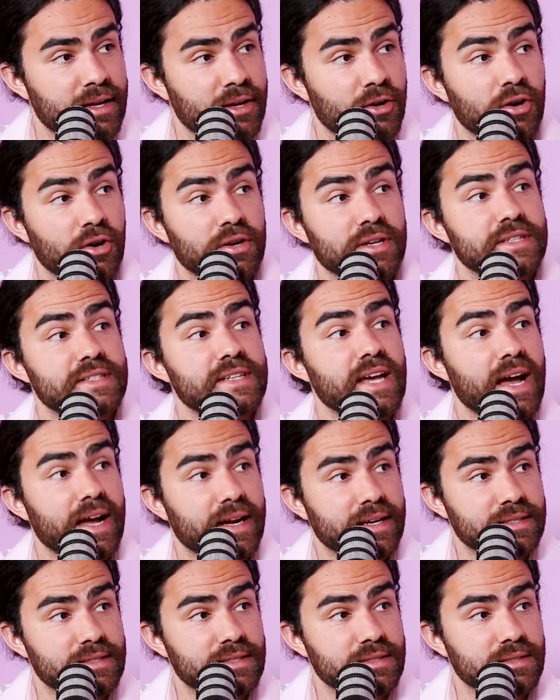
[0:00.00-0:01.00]
got
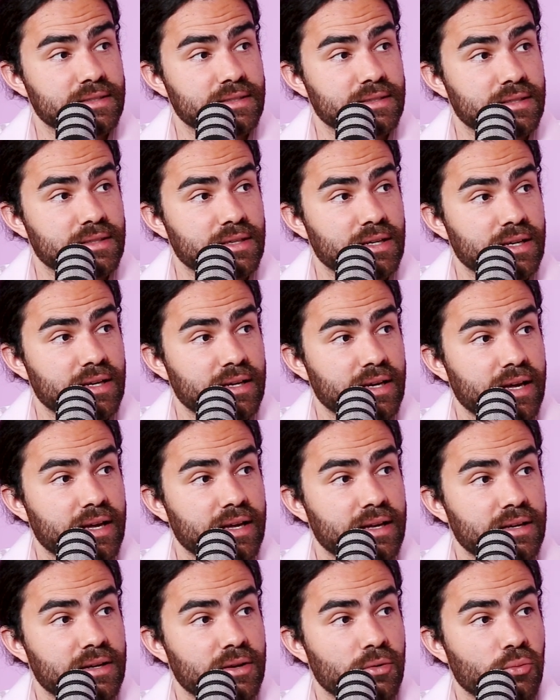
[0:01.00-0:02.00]
attacked.
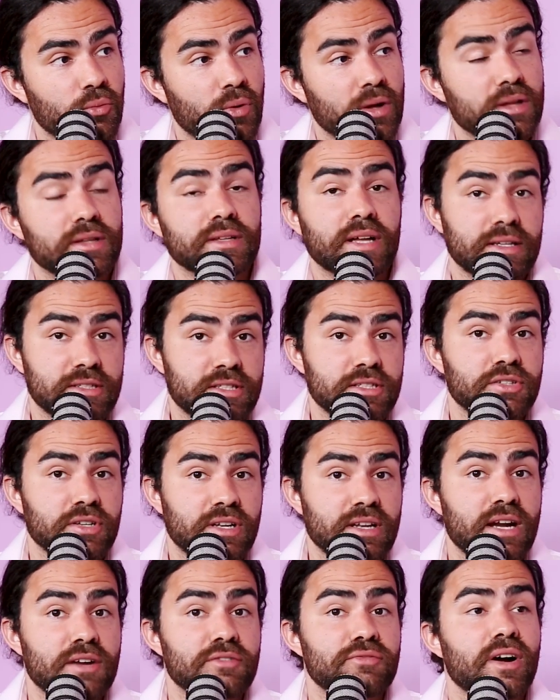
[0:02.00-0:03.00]
Well, and just to
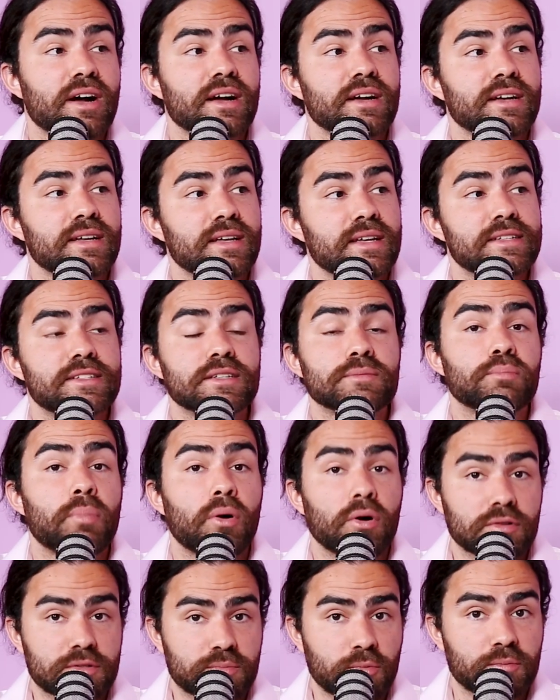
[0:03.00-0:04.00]
clarify, he's in
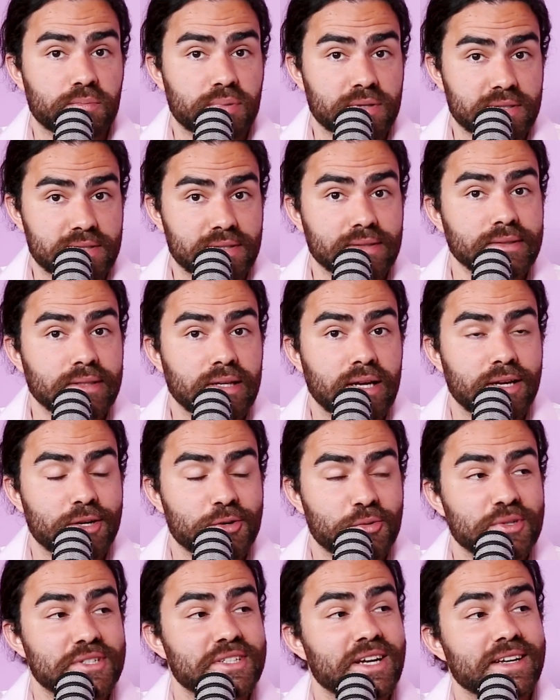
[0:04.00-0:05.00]
Pollsmoor Prison,
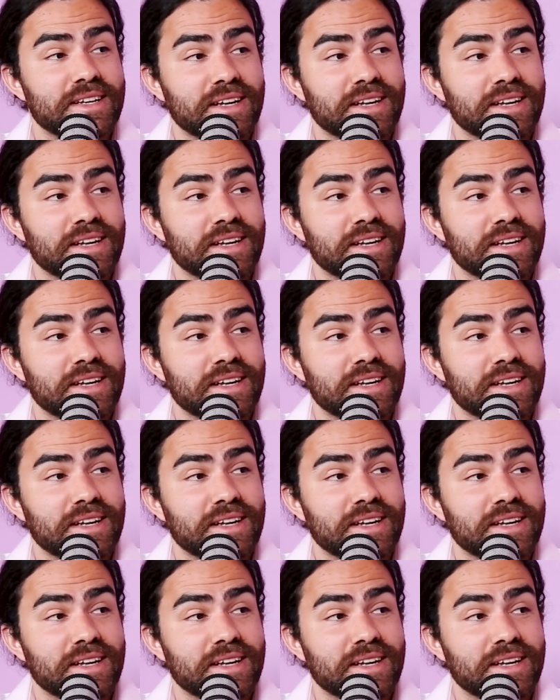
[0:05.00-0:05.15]
which I